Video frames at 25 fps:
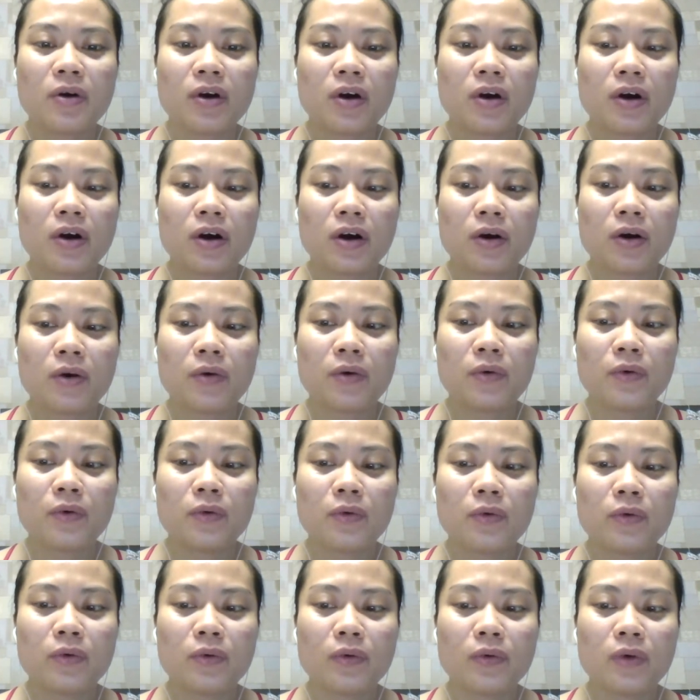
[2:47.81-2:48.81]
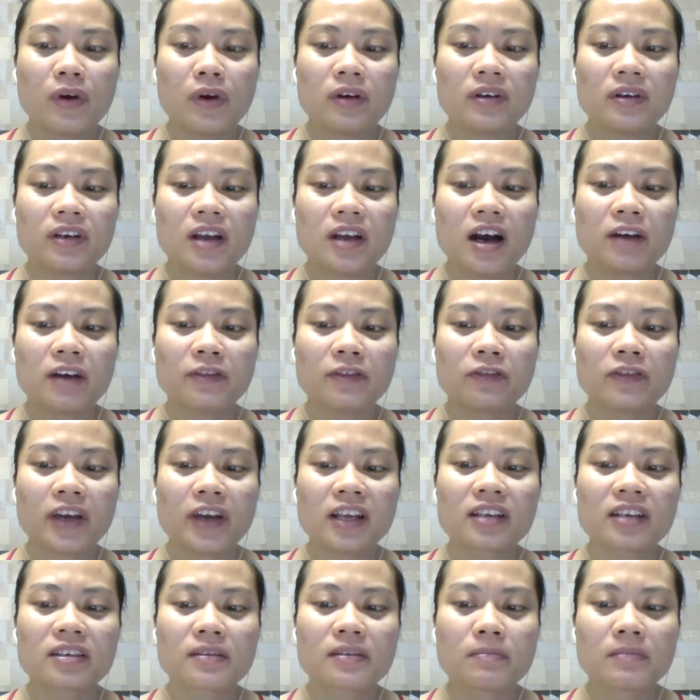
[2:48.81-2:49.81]
uh, a fake
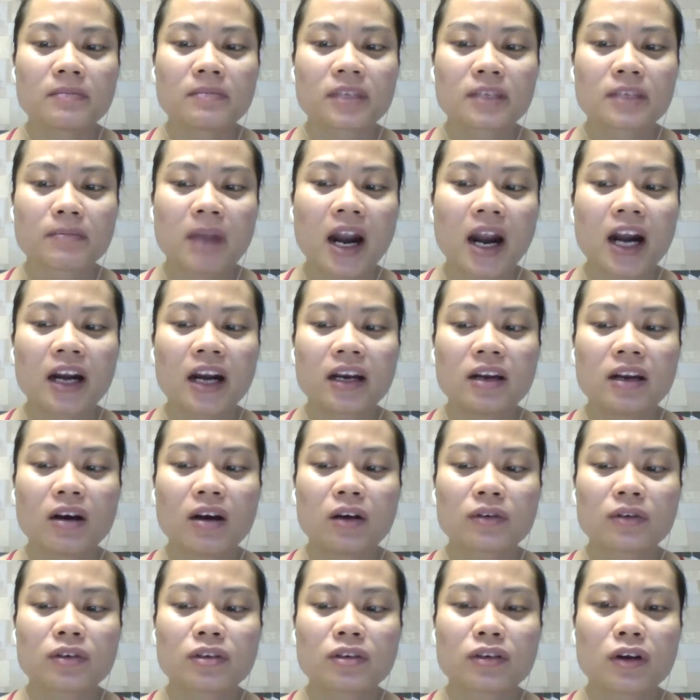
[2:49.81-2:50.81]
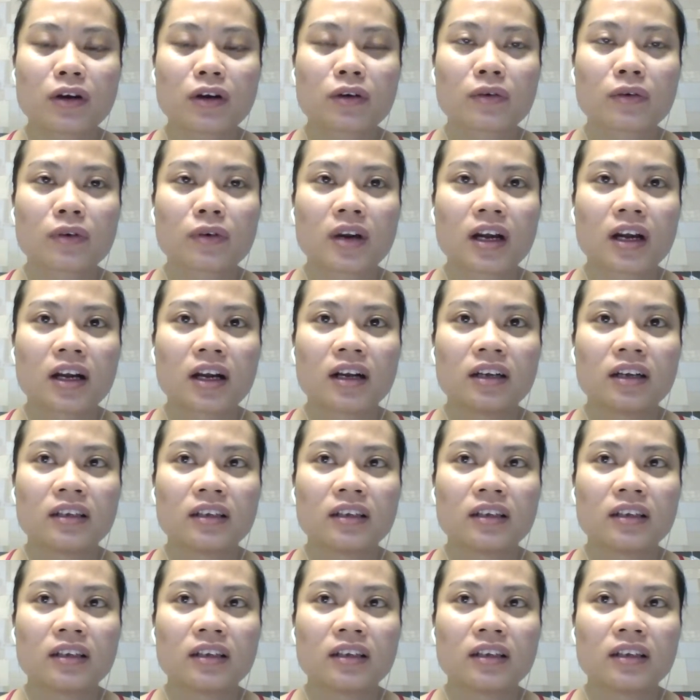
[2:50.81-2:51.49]
smile also